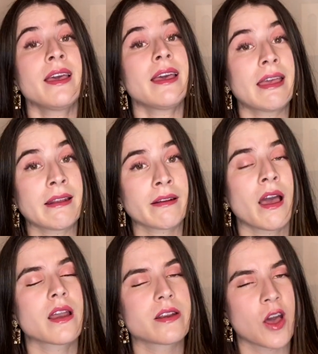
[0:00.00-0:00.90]
in
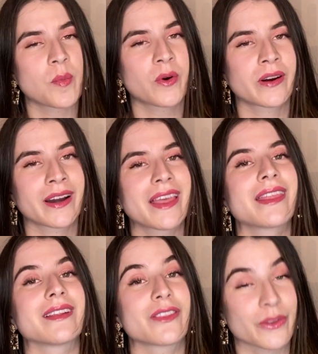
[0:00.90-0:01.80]
no more
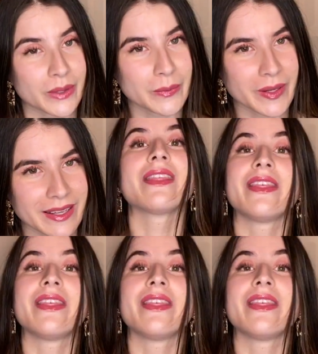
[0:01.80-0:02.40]
than 3 weeks.